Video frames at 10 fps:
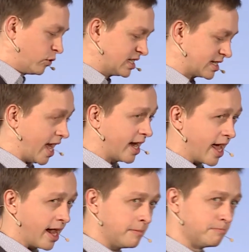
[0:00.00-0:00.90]
say
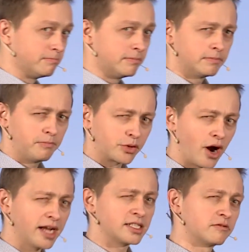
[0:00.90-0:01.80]
that
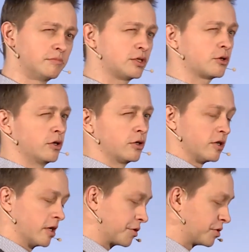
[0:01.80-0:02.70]
price of Bitcoin
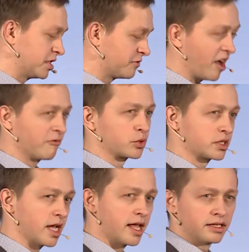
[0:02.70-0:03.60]
gonna increase
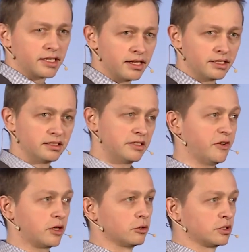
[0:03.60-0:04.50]
5% and the
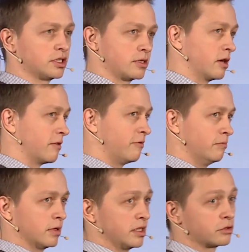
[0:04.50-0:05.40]
difficulty is gonna
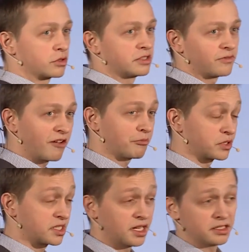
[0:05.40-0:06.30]
increase
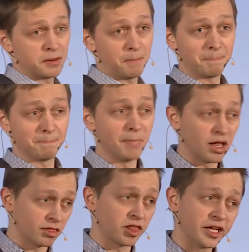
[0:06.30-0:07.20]
5%
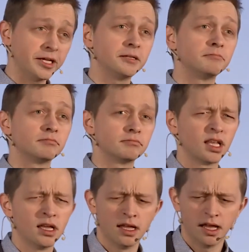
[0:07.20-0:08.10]
monthly.
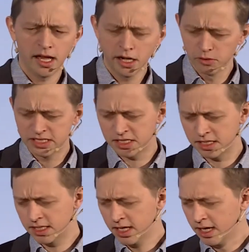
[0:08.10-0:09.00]
I know
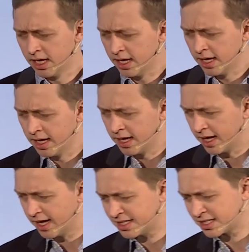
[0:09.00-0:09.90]

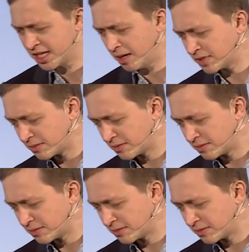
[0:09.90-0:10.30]
it seems